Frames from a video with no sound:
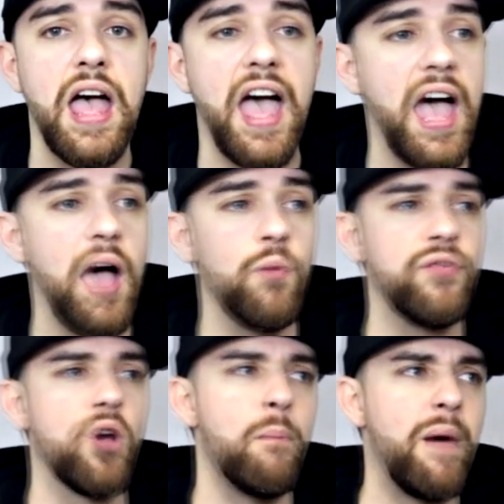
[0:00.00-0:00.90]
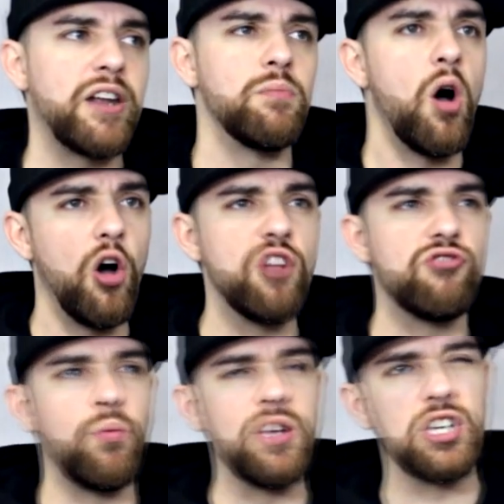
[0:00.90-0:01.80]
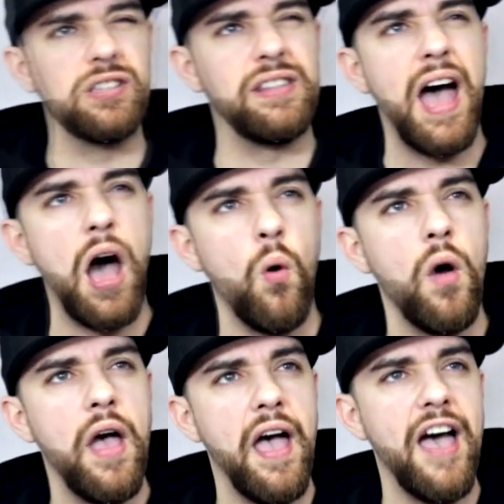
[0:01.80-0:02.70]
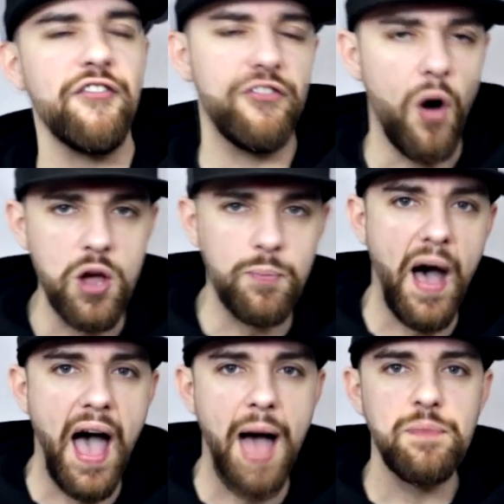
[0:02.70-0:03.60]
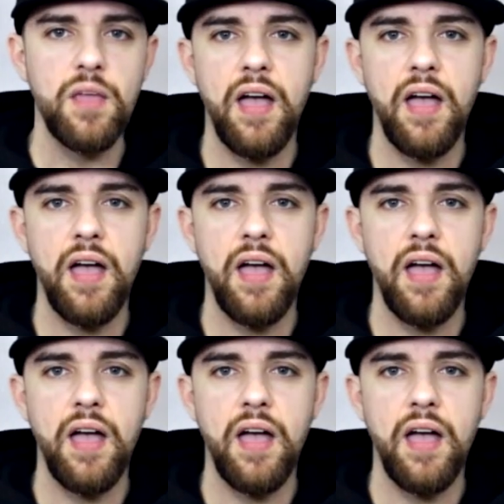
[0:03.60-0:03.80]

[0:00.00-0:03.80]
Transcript: uh, we've got Madam Hydra, which is now uh, Viper.